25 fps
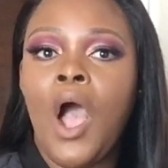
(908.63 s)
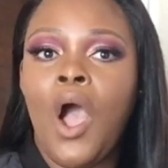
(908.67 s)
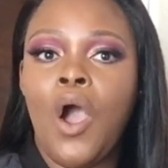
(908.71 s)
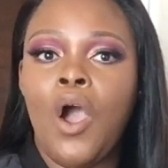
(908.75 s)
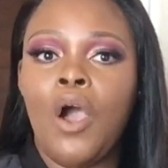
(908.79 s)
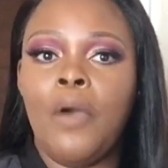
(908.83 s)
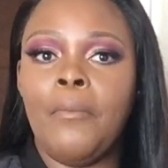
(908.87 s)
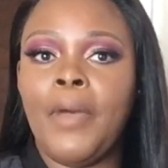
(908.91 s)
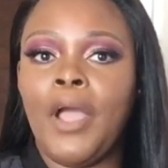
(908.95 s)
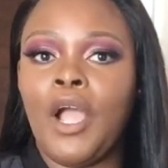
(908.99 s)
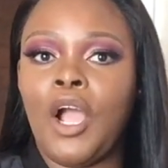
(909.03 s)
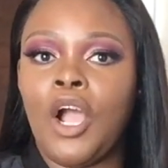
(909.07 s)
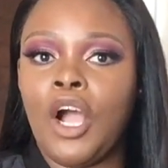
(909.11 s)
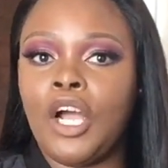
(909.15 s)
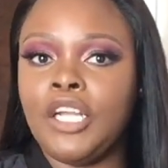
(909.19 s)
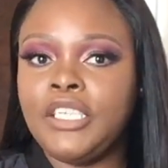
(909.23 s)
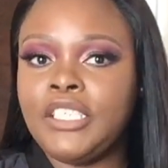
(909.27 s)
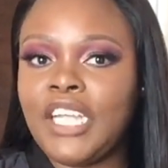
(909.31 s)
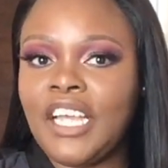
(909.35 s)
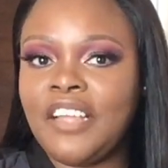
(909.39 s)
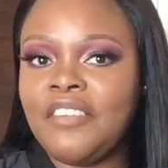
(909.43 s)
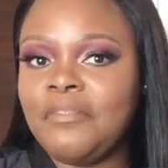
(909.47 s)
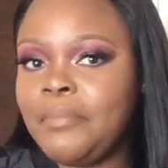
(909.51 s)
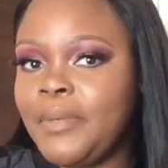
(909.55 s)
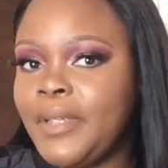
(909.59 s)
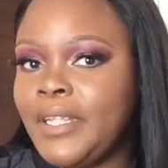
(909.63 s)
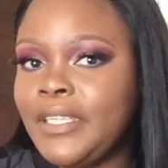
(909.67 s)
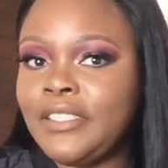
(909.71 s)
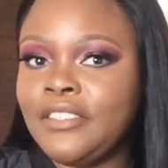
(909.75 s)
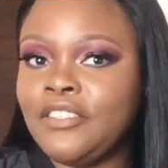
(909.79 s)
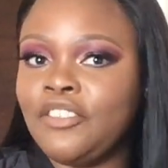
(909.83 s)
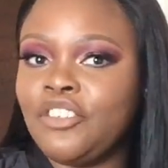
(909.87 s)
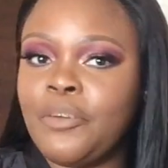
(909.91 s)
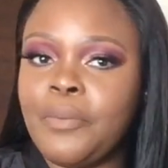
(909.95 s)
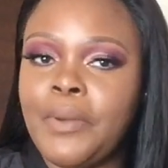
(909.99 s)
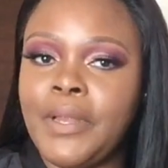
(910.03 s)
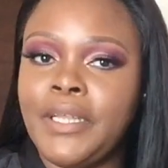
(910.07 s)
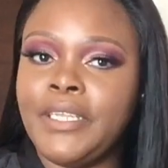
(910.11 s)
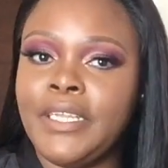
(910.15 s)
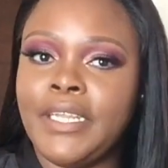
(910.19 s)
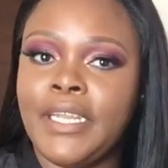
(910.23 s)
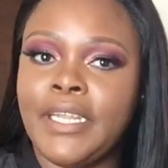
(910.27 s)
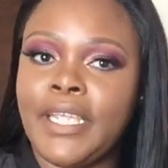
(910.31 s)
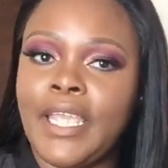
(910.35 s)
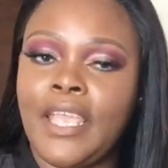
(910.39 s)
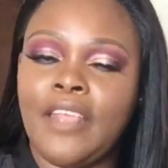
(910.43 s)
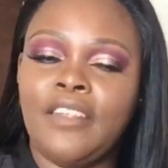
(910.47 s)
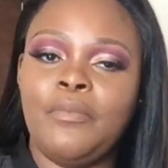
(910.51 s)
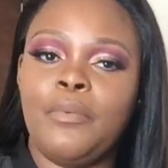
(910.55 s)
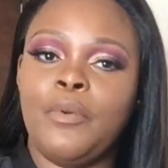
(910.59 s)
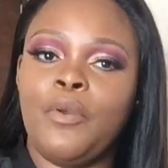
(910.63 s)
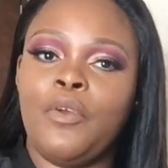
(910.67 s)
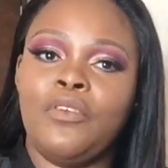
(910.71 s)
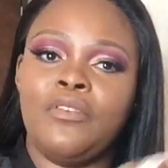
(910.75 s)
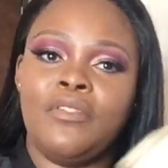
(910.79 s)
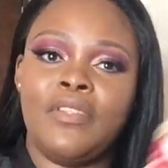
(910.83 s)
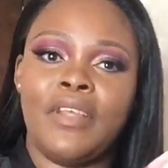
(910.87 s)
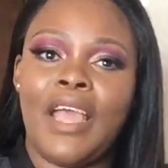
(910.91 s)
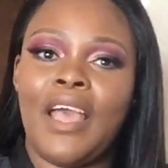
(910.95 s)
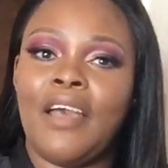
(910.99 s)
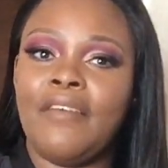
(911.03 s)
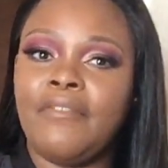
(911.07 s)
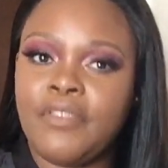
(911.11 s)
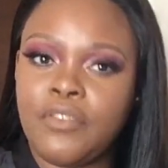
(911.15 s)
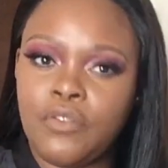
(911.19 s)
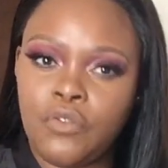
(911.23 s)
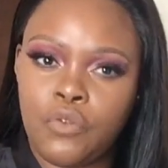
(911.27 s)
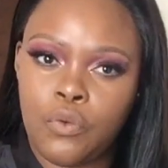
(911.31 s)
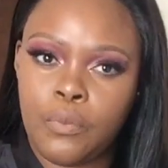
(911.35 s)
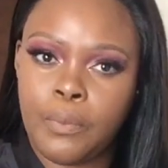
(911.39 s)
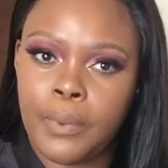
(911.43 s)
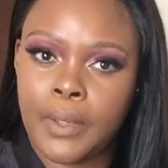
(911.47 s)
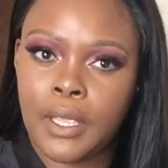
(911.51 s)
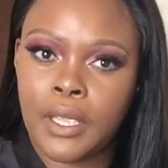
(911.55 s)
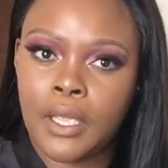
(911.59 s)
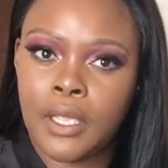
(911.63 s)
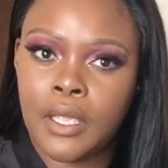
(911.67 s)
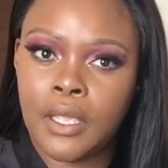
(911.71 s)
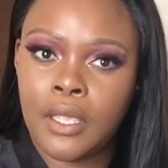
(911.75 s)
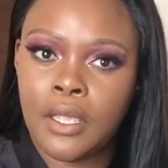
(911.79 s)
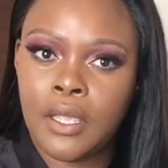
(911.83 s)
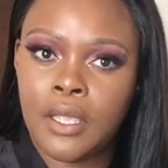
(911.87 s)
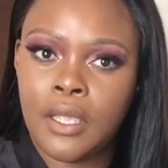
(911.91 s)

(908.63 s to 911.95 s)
Oh my gosh, I'm being discriminated against because the cuff is too big.